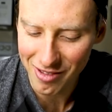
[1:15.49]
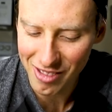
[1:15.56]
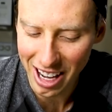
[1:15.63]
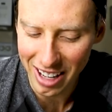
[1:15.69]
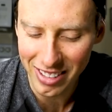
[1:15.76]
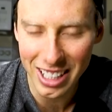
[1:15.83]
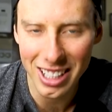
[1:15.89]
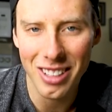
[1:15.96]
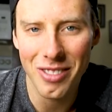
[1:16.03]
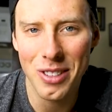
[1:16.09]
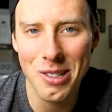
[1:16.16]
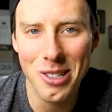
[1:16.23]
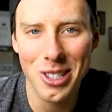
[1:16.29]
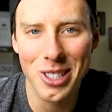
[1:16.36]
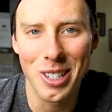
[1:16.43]
Maybe in the
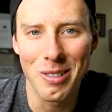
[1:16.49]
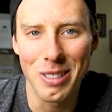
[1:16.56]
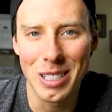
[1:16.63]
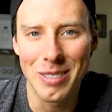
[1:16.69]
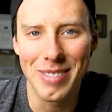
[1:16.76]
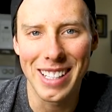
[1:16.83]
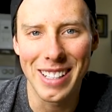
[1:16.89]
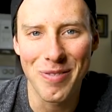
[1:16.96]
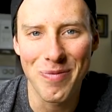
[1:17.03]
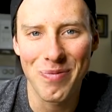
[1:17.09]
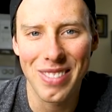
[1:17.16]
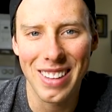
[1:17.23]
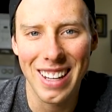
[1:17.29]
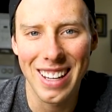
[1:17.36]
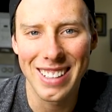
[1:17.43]
future it will be.
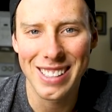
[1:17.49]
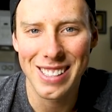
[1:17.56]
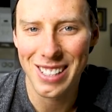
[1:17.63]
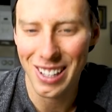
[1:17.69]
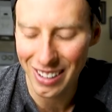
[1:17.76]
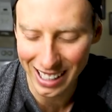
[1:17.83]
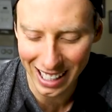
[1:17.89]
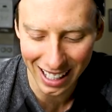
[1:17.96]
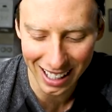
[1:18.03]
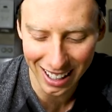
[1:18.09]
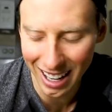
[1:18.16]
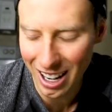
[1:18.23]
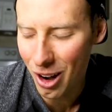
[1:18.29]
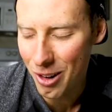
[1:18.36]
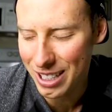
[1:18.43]
So
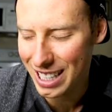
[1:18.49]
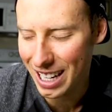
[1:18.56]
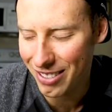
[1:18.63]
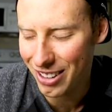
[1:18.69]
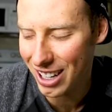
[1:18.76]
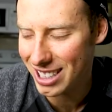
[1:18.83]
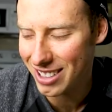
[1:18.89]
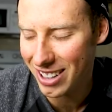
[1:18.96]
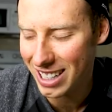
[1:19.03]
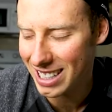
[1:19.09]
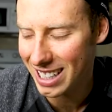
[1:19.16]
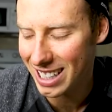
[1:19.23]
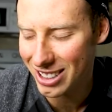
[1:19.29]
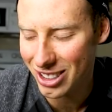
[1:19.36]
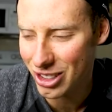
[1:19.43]
I always have lots of
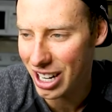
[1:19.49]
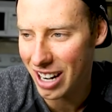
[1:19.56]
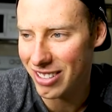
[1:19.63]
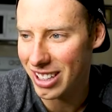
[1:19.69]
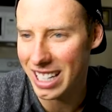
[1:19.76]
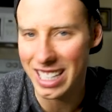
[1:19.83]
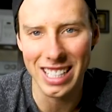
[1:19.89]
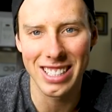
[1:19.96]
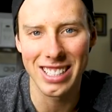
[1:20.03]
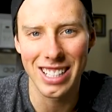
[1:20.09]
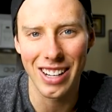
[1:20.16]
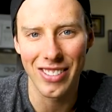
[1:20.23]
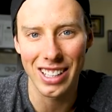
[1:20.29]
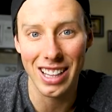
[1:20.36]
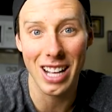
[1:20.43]
ideas and travel ideas and
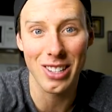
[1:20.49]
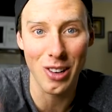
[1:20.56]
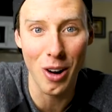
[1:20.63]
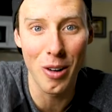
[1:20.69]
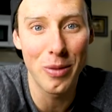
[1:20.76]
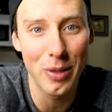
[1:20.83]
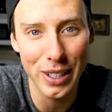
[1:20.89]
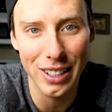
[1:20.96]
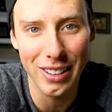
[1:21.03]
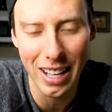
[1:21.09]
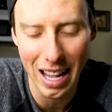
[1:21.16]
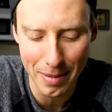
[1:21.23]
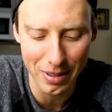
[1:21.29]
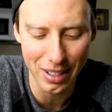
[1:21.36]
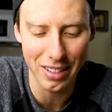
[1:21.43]
stuff like that, so hopefully it'll
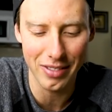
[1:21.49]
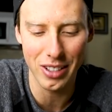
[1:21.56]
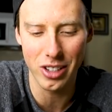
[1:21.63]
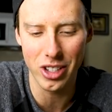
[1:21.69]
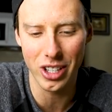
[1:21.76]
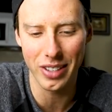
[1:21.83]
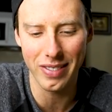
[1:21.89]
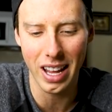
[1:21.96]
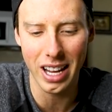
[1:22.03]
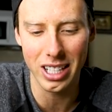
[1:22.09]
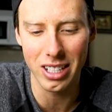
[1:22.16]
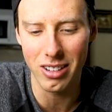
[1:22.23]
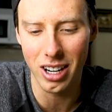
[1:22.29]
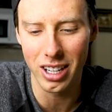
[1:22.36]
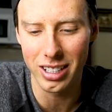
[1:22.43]
happen in the future. Thank
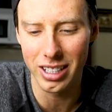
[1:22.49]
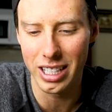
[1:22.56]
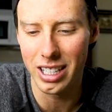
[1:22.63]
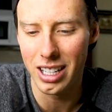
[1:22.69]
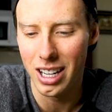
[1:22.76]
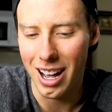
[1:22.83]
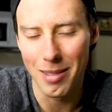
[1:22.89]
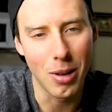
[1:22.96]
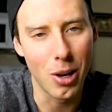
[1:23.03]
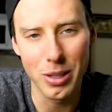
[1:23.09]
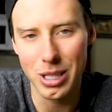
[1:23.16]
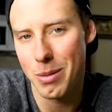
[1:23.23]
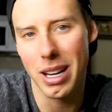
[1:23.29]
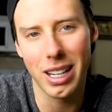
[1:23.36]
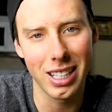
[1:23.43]
you, Arlen. I'm
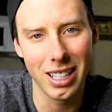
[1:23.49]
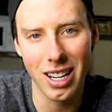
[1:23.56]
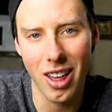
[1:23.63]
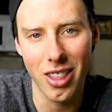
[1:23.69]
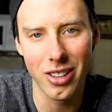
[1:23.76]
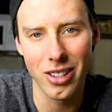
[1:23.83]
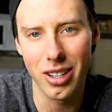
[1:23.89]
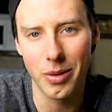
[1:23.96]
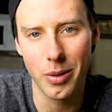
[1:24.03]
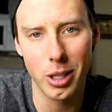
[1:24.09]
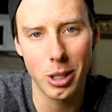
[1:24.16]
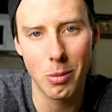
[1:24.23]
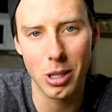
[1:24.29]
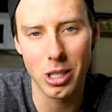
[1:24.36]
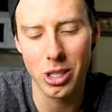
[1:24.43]
always making another Nerf
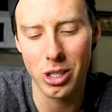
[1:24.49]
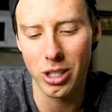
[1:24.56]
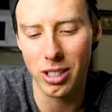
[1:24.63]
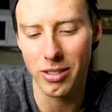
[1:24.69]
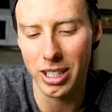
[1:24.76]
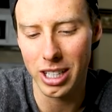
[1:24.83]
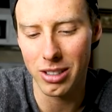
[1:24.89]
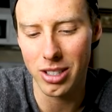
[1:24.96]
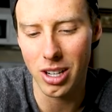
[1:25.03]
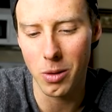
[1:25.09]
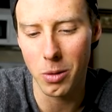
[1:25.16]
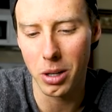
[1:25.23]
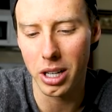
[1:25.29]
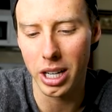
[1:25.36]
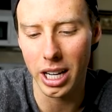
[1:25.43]
first-person shooter video, don't
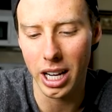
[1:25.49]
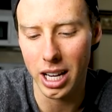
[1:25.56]
worry.